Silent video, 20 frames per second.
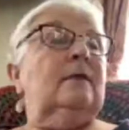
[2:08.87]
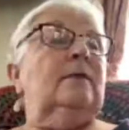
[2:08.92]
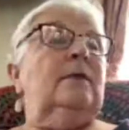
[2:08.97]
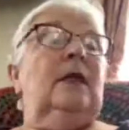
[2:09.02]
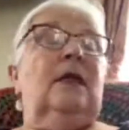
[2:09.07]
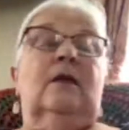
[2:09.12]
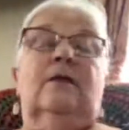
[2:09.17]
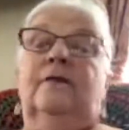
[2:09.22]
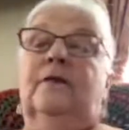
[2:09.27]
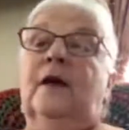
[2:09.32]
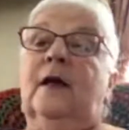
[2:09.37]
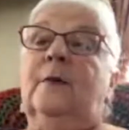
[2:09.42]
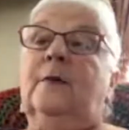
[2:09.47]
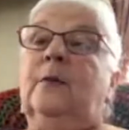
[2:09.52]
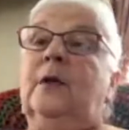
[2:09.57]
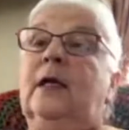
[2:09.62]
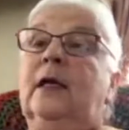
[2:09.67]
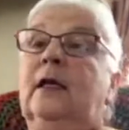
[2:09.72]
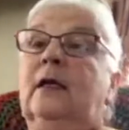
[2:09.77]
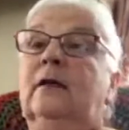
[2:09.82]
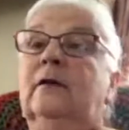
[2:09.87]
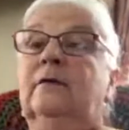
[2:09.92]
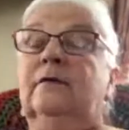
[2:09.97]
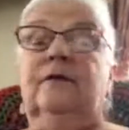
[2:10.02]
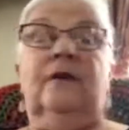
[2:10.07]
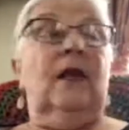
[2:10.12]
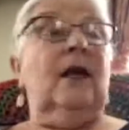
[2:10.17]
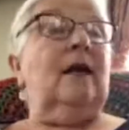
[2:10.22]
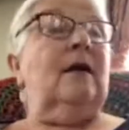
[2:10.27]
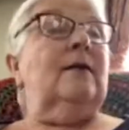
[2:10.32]
make fabric,
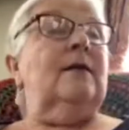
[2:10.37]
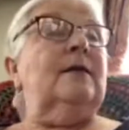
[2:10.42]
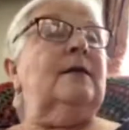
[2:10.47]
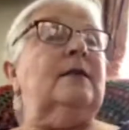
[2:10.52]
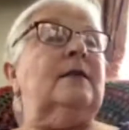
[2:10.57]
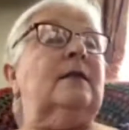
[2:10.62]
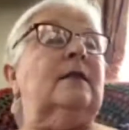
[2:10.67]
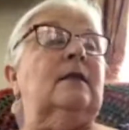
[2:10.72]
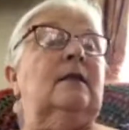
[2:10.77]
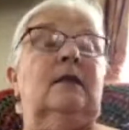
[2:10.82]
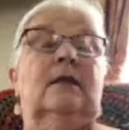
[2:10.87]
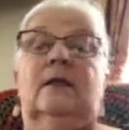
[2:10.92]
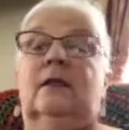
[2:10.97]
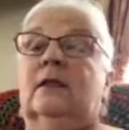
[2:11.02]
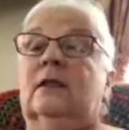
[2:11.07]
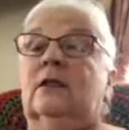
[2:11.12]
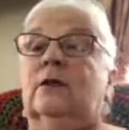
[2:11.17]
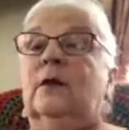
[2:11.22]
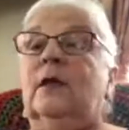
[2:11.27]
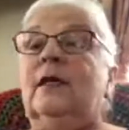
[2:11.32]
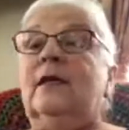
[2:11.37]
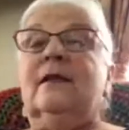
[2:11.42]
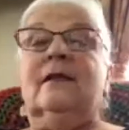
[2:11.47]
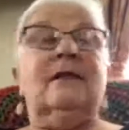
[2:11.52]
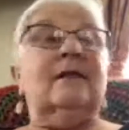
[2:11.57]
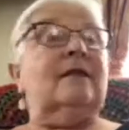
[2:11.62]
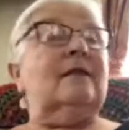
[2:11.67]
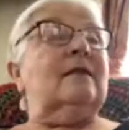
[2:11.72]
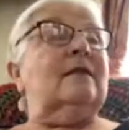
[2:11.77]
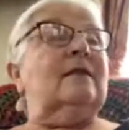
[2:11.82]
flowers,
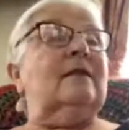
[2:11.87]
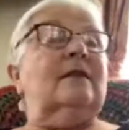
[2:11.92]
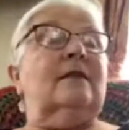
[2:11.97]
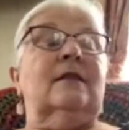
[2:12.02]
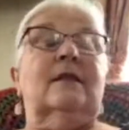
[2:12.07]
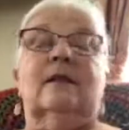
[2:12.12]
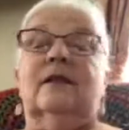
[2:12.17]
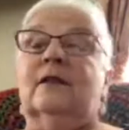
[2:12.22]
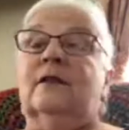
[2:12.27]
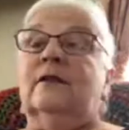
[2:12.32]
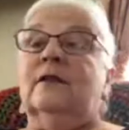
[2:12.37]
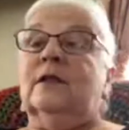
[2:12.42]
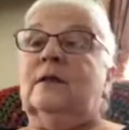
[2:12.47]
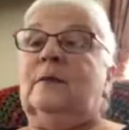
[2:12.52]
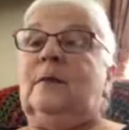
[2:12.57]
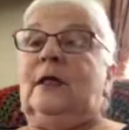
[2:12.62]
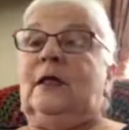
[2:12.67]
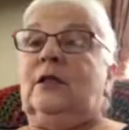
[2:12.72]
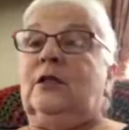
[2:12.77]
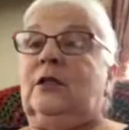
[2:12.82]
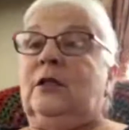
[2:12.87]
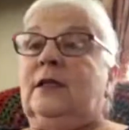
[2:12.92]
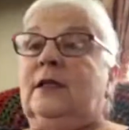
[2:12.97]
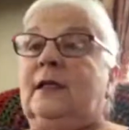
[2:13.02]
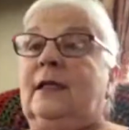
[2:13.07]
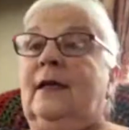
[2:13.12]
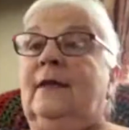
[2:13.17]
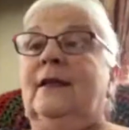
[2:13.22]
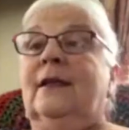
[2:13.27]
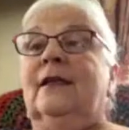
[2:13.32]
squares and circles, pictures,
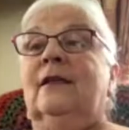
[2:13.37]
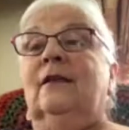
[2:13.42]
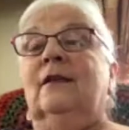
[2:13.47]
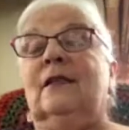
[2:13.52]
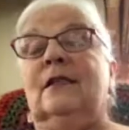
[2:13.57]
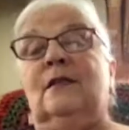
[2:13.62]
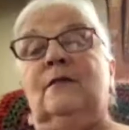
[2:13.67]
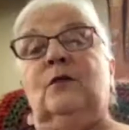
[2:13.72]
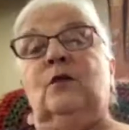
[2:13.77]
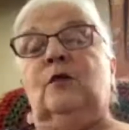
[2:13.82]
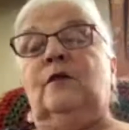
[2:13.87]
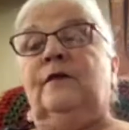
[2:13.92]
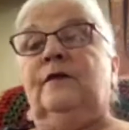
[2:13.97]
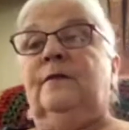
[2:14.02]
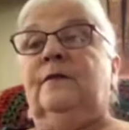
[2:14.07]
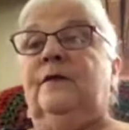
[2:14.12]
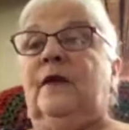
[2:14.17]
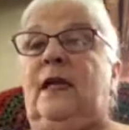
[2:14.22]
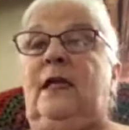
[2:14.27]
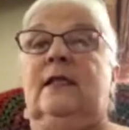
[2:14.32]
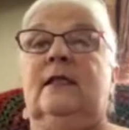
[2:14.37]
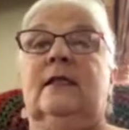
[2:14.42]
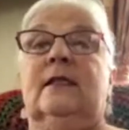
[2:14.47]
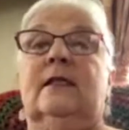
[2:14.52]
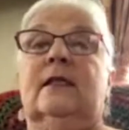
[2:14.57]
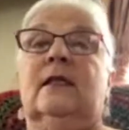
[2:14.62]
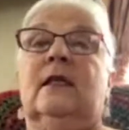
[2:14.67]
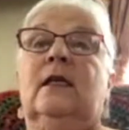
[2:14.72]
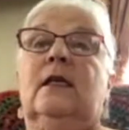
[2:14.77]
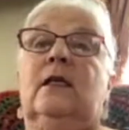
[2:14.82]
and then last of all,
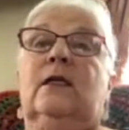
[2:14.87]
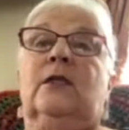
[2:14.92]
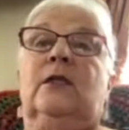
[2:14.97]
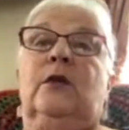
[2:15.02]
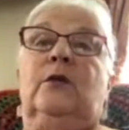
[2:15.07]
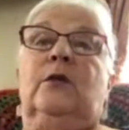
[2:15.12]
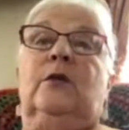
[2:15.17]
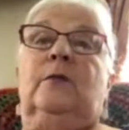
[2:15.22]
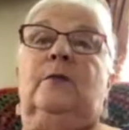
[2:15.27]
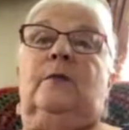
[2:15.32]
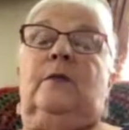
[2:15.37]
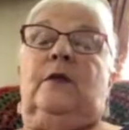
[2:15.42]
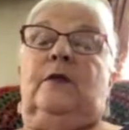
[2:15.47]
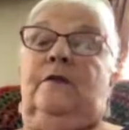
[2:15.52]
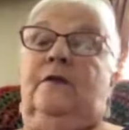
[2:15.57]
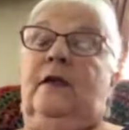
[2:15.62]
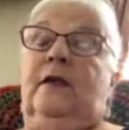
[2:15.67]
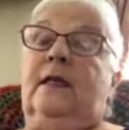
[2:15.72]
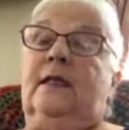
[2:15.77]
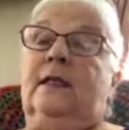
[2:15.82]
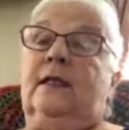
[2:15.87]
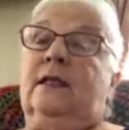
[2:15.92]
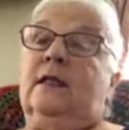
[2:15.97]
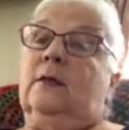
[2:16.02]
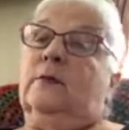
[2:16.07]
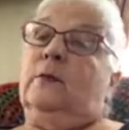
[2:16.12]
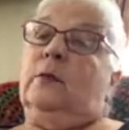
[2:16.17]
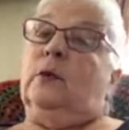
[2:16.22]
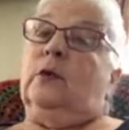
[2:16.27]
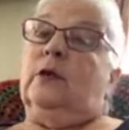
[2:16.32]
faces. So the
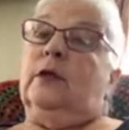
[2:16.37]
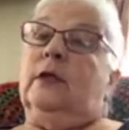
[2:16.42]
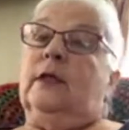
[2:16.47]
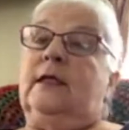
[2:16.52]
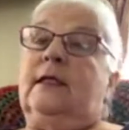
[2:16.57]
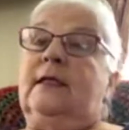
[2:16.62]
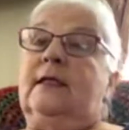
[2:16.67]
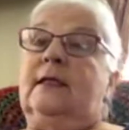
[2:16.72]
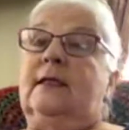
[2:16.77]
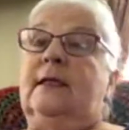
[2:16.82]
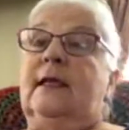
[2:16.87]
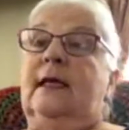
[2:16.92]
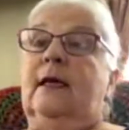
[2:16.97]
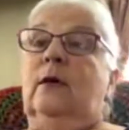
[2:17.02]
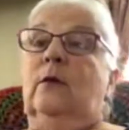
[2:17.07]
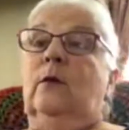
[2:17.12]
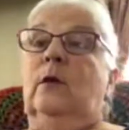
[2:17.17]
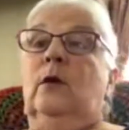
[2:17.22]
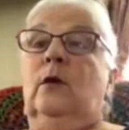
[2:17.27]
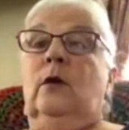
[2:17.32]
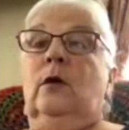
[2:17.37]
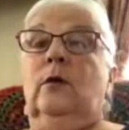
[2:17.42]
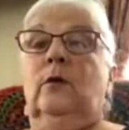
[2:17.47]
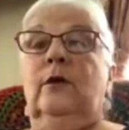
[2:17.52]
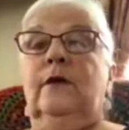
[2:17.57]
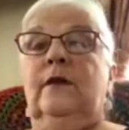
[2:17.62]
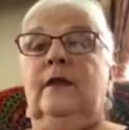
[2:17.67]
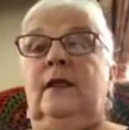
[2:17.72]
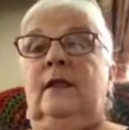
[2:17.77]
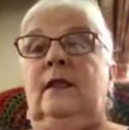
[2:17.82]
faces book is now
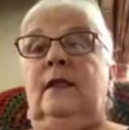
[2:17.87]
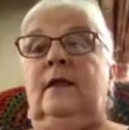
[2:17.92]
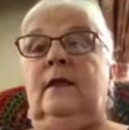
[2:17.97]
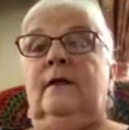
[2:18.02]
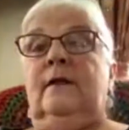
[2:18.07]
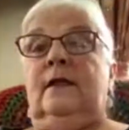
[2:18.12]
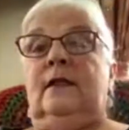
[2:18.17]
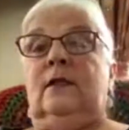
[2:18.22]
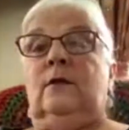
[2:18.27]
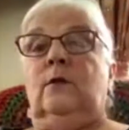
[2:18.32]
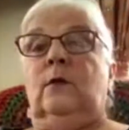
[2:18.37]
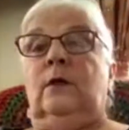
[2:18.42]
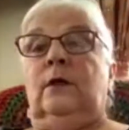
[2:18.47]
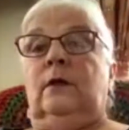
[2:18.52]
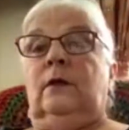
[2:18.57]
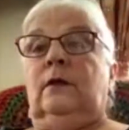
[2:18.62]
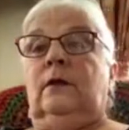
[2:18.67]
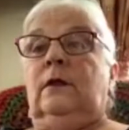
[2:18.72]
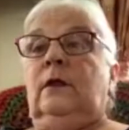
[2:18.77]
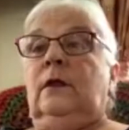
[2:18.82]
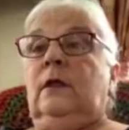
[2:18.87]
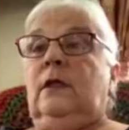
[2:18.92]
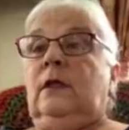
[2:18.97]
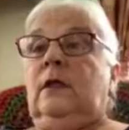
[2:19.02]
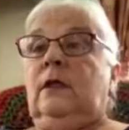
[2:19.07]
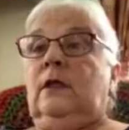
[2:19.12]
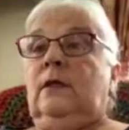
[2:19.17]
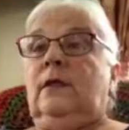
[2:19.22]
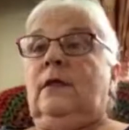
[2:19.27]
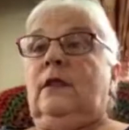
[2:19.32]
within this one.
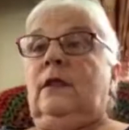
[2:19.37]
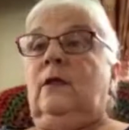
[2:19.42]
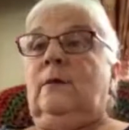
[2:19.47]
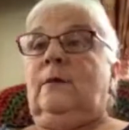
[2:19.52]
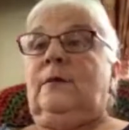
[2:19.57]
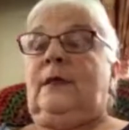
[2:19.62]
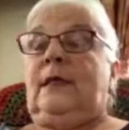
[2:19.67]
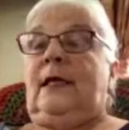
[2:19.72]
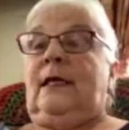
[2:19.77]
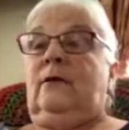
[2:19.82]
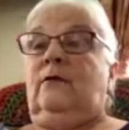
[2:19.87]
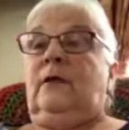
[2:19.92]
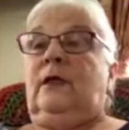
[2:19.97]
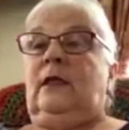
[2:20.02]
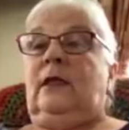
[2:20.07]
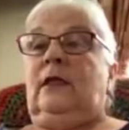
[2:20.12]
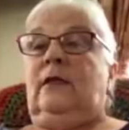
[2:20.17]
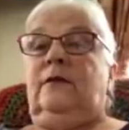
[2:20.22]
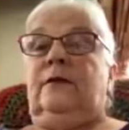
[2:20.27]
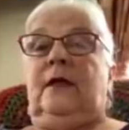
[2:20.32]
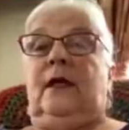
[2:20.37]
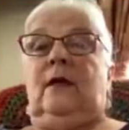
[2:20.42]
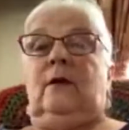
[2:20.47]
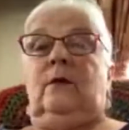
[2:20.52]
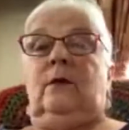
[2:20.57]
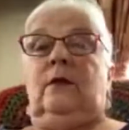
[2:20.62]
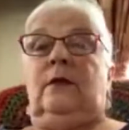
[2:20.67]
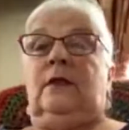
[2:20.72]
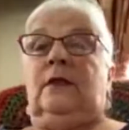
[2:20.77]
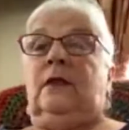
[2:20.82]
So it's an update really of that
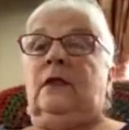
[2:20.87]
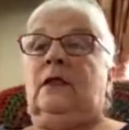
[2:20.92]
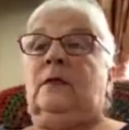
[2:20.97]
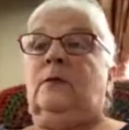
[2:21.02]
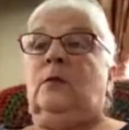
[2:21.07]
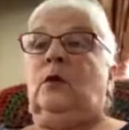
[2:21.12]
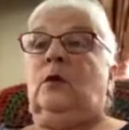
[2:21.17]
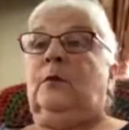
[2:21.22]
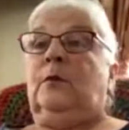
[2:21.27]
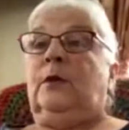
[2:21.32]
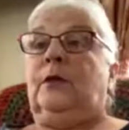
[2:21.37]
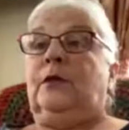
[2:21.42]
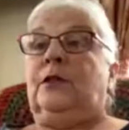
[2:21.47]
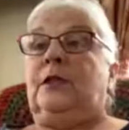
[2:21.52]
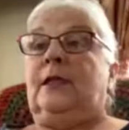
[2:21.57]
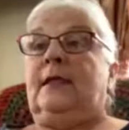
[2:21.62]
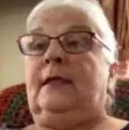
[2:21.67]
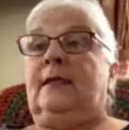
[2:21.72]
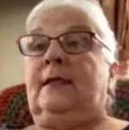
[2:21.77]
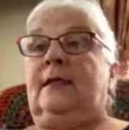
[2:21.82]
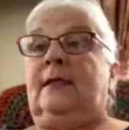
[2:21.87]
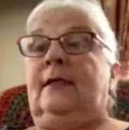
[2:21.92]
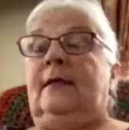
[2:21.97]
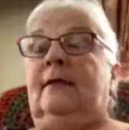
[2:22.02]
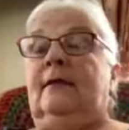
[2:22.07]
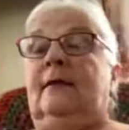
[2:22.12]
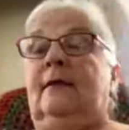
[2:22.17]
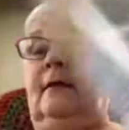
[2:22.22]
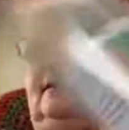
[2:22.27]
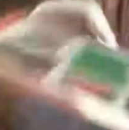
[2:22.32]
one, and there's more projects in
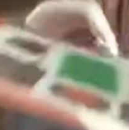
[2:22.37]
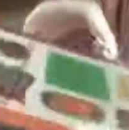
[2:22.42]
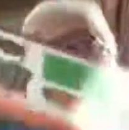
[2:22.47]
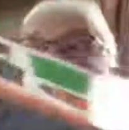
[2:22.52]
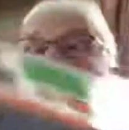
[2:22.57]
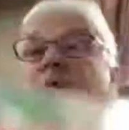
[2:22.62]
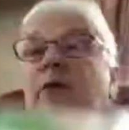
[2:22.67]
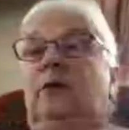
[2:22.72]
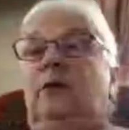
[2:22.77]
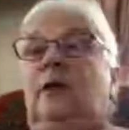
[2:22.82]
it. So